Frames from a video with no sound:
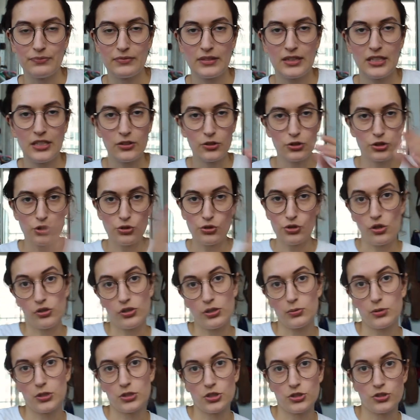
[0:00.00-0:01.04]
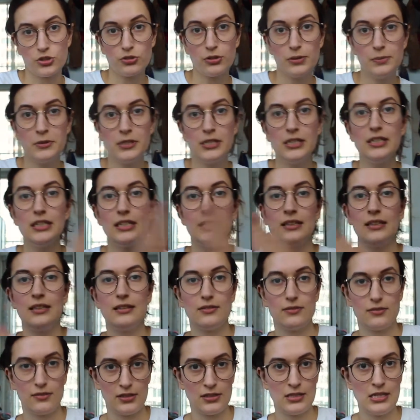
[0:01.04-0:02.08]
the other 2 shows I watch are scripted, and
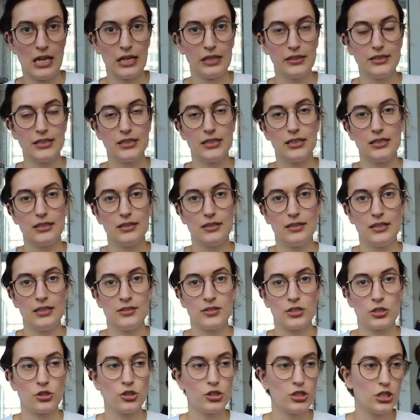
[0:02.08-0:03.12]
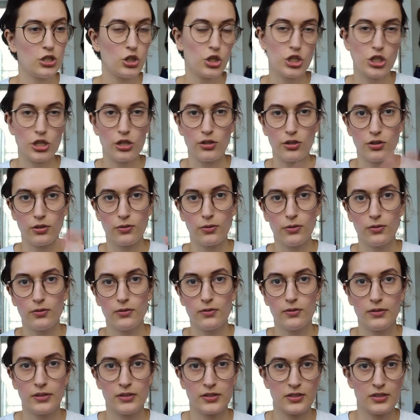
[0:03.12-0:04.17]
Nailed It is a cooking show.
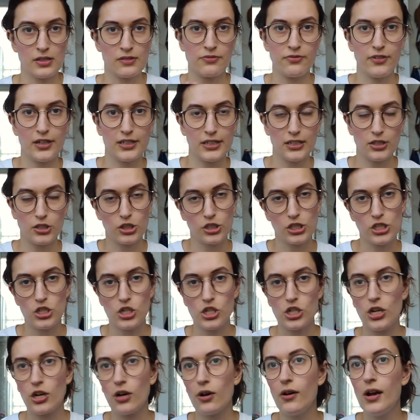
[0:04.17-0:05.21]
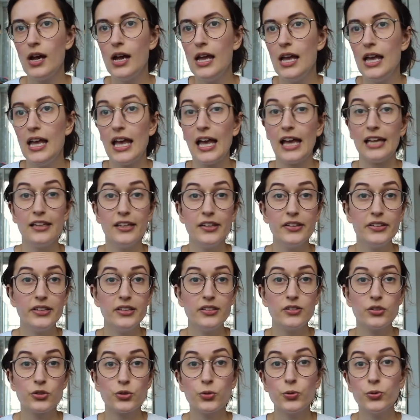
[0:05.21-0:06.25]
It's a funny cooking show. And Nailed It
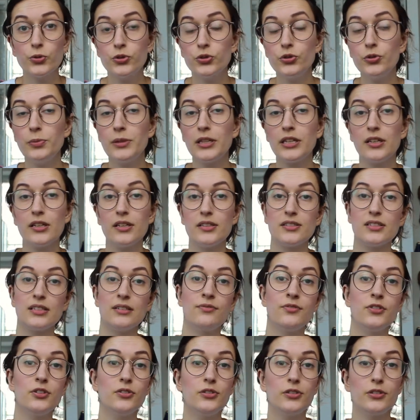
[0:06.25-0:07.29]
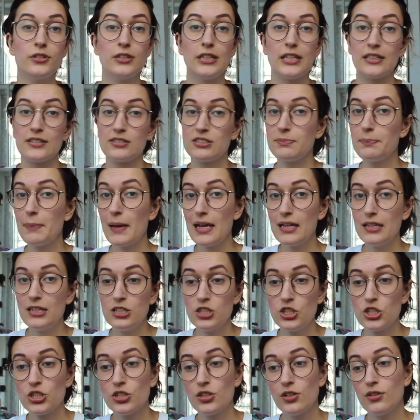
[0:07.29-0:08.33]
is cool too because if you're learning
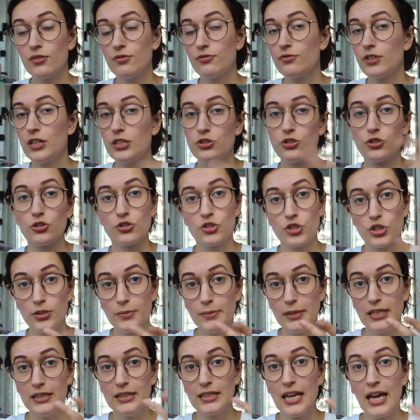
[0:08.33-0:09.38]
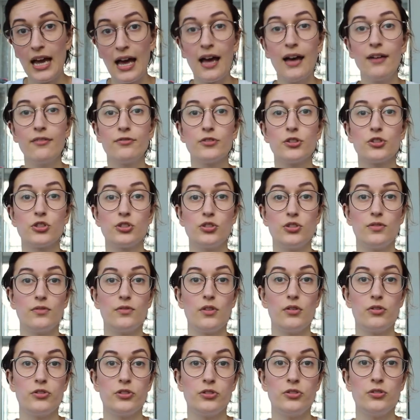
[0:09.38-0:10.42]
Spanish, French or German, they have versions of
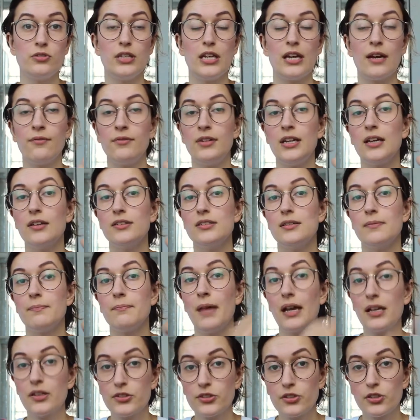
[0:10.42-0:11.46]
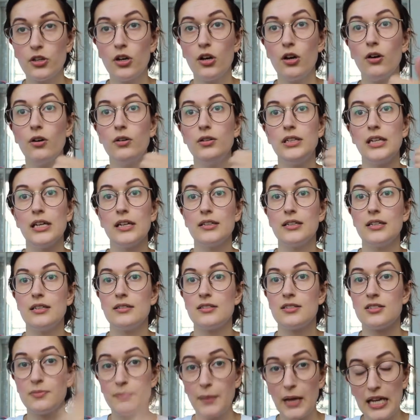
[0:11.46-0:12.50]
those too. They have Nailed It Mexico, Nailed
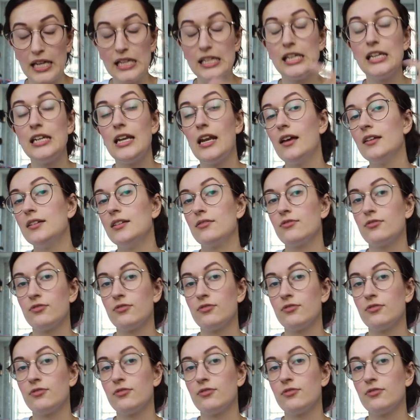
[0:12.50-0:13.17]
It Spain, and Nailed It